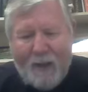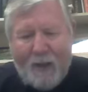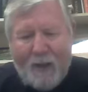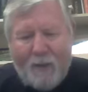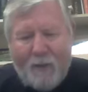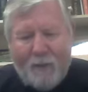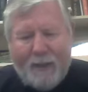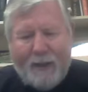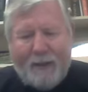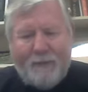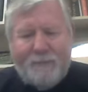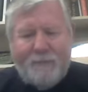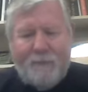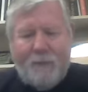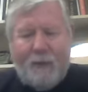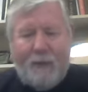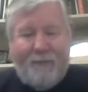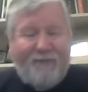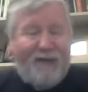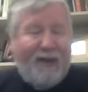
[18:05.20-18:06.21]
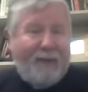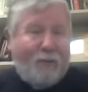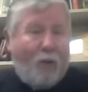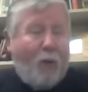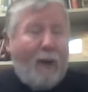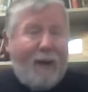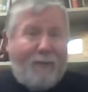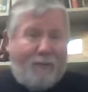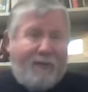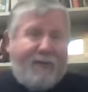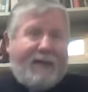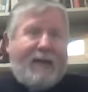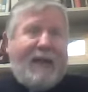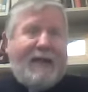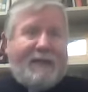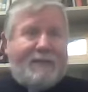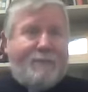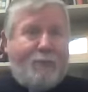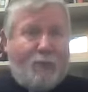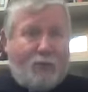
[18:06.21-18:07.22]
Well, in fact, why were the
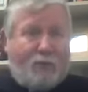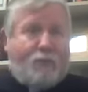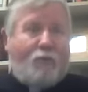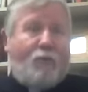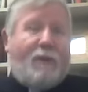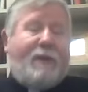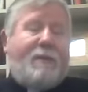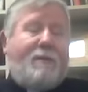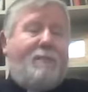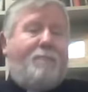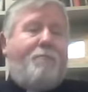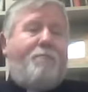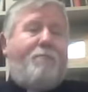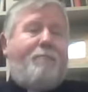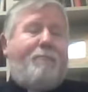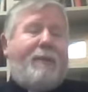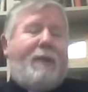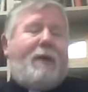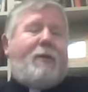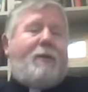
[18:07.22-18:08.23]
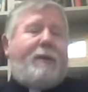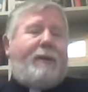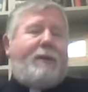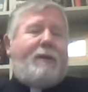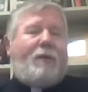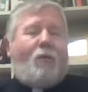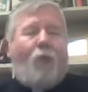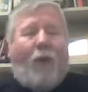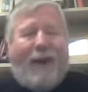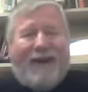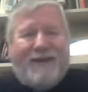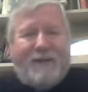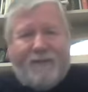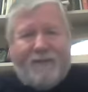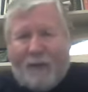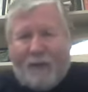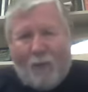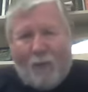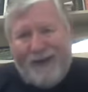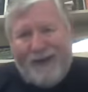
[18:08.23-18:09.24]
Gospels written, period? And why did
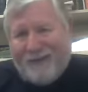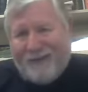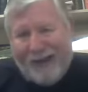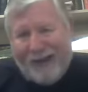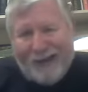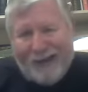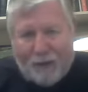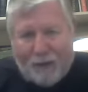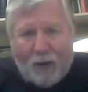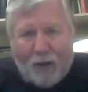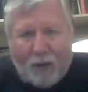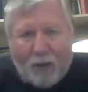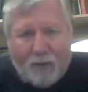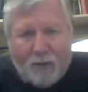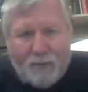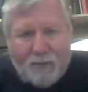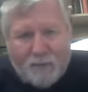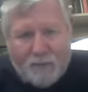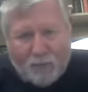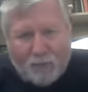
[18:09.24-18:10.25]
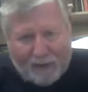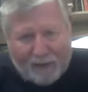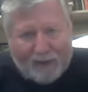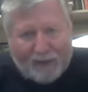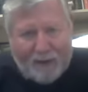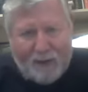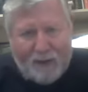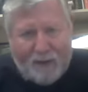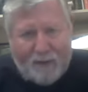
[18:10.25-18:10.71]
they wait that long, really?